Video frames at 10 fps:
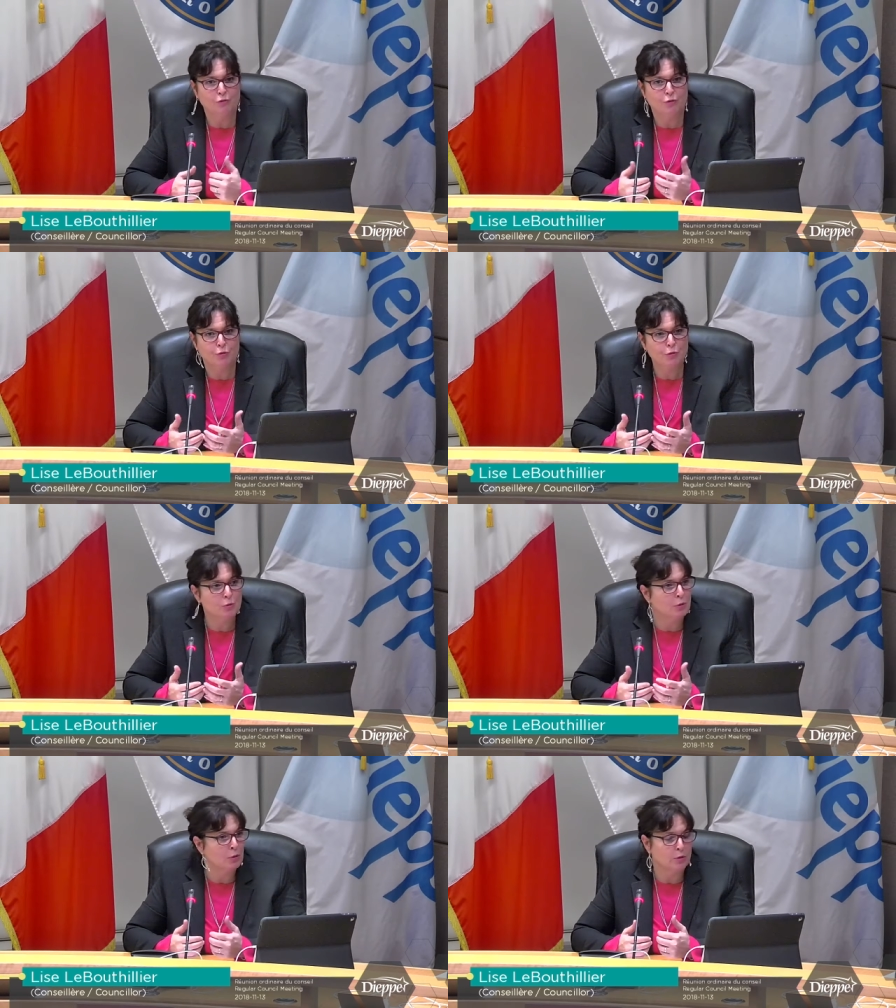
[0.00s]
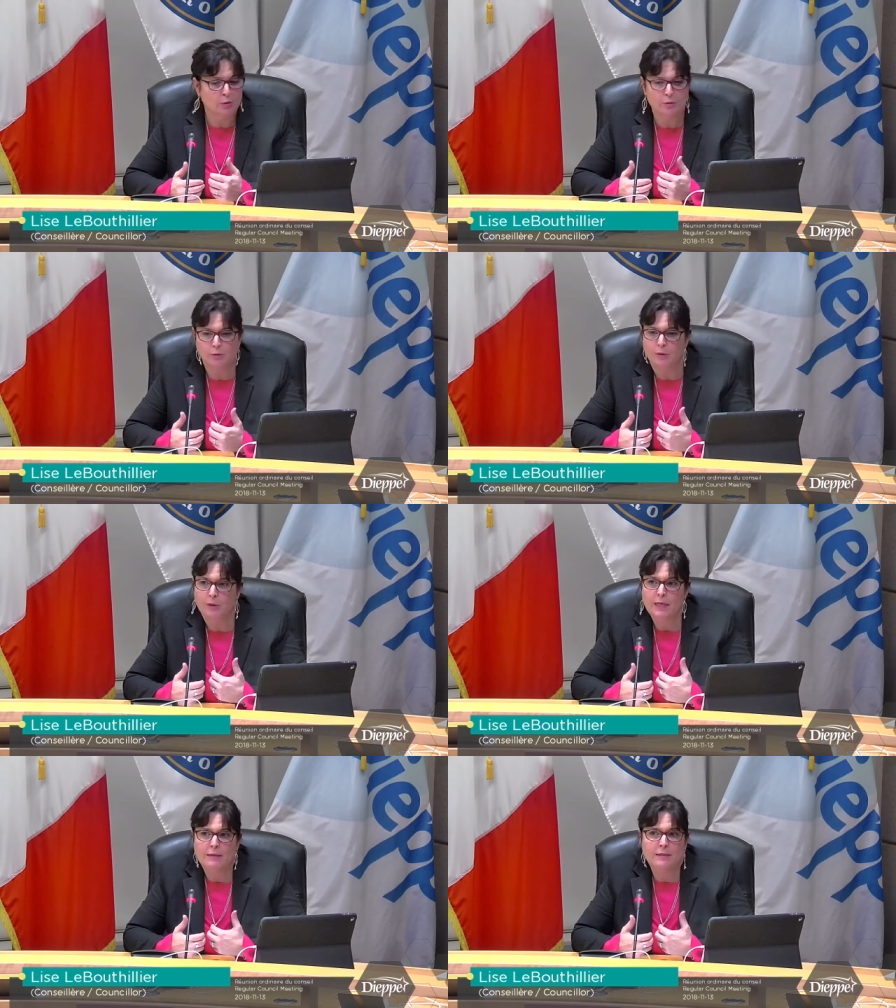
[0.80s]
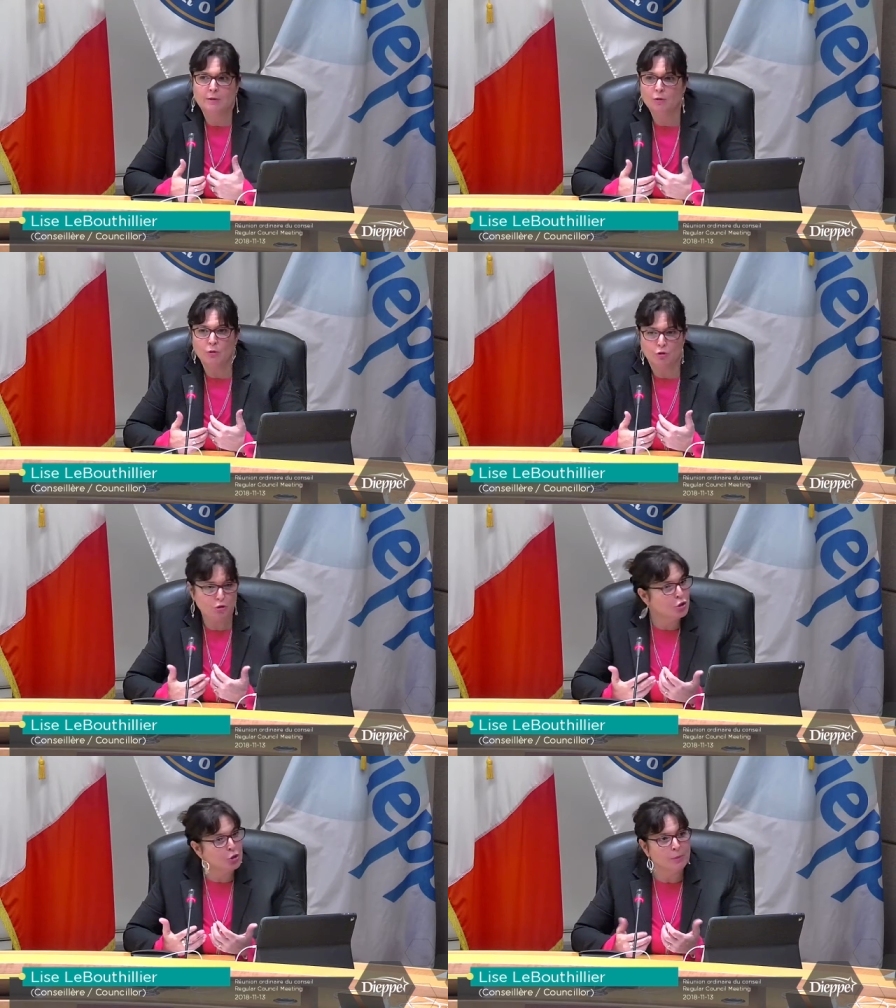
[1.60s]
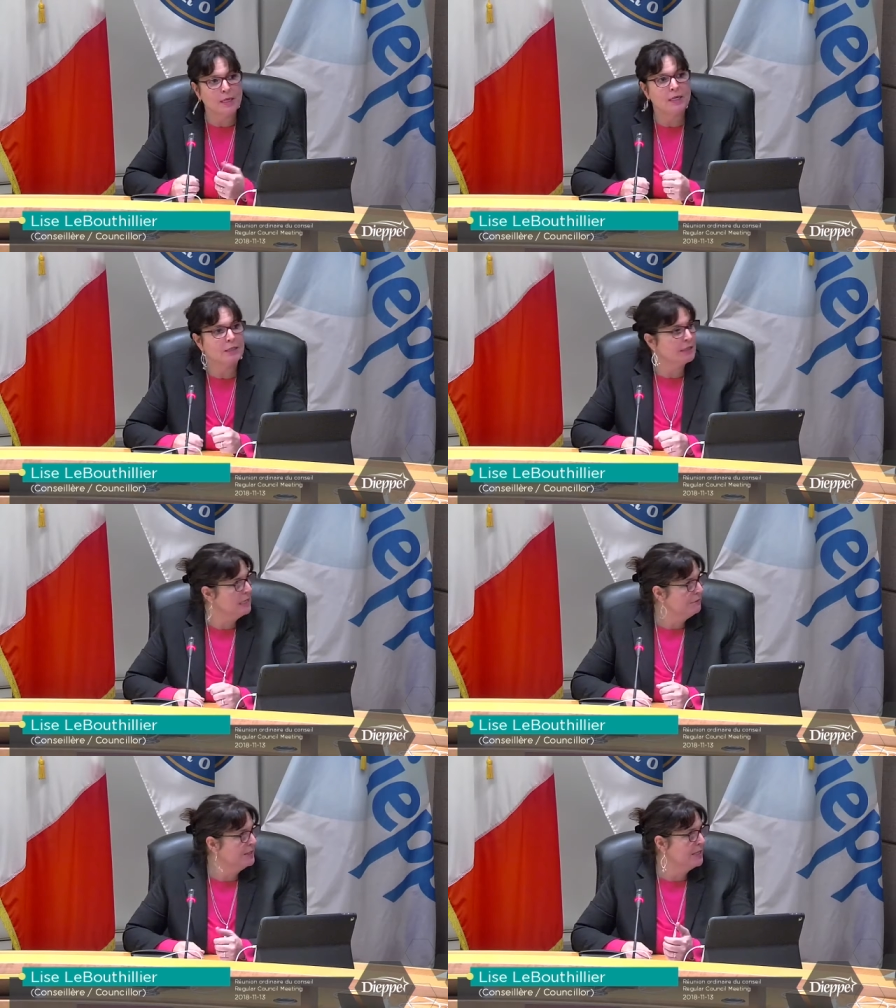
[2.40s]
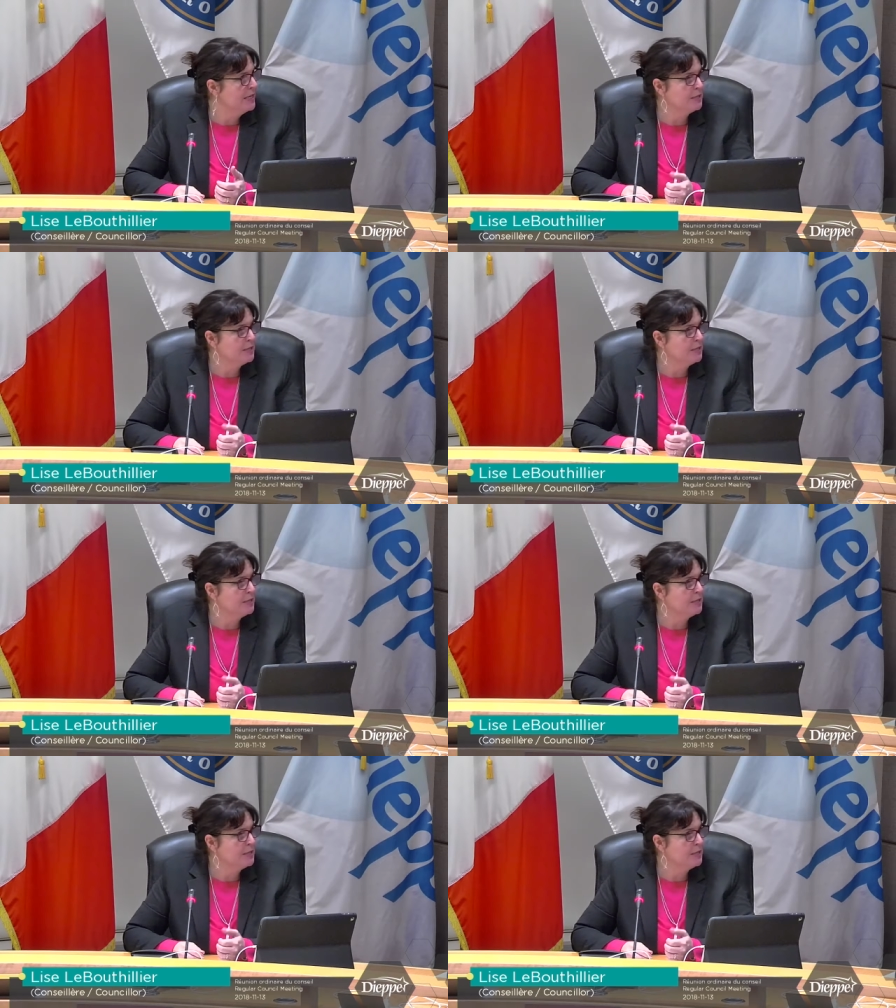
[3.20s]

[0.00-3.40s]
Do we have a recourse in the future, for example,